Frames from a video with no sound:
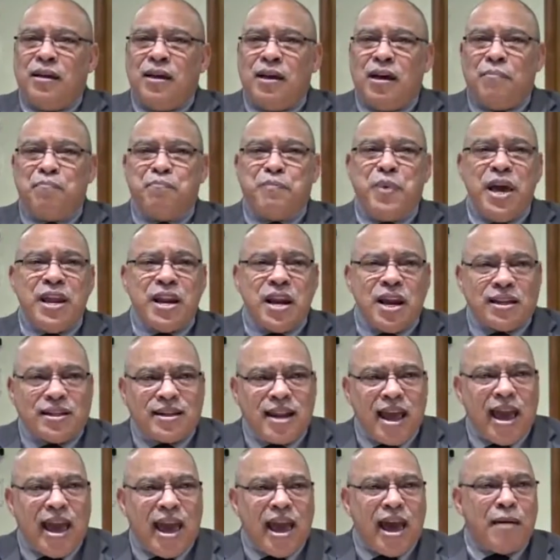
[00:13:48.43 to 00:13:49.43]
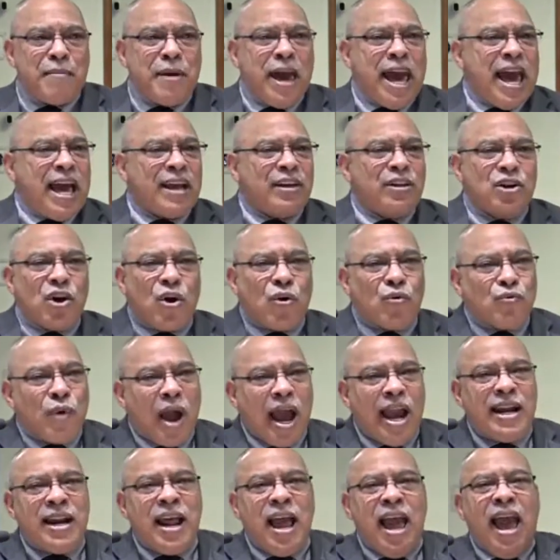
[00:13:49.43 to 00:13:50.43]
Abinadab had no
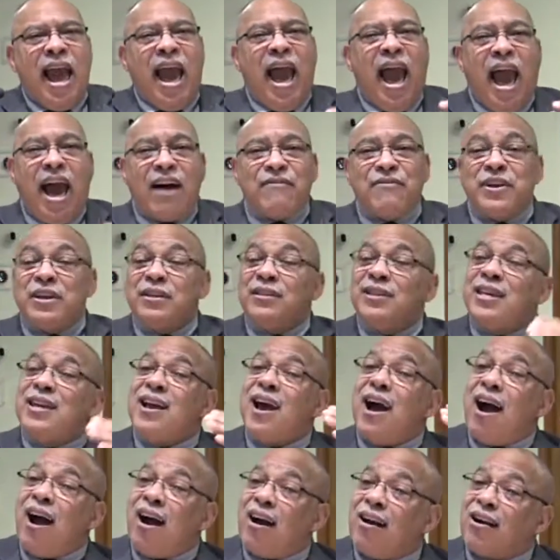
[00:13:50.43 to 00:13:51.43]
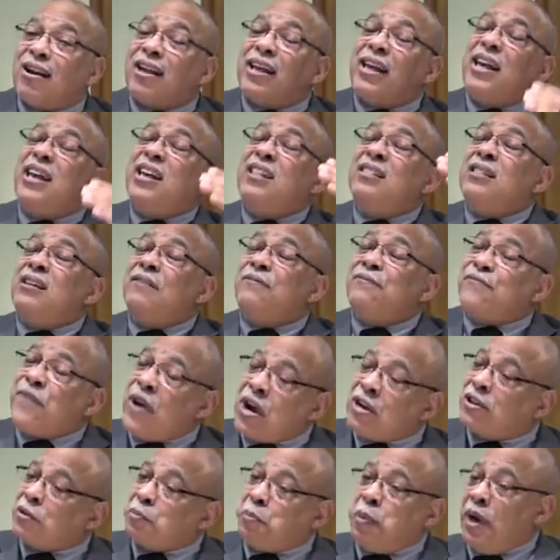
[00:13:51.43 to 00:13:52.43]
right having the ark in the
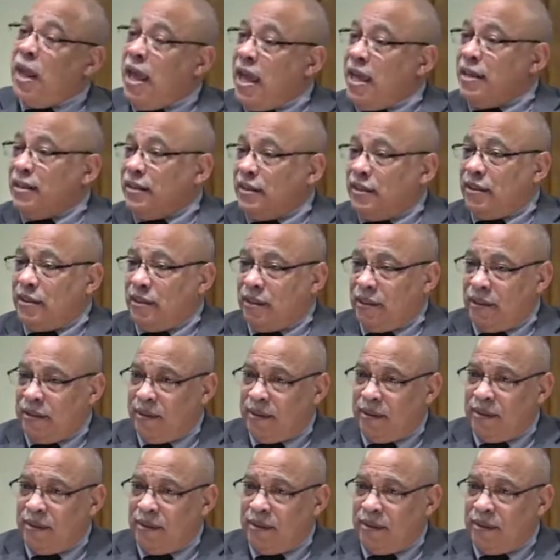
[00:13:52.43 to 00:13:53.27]
first place.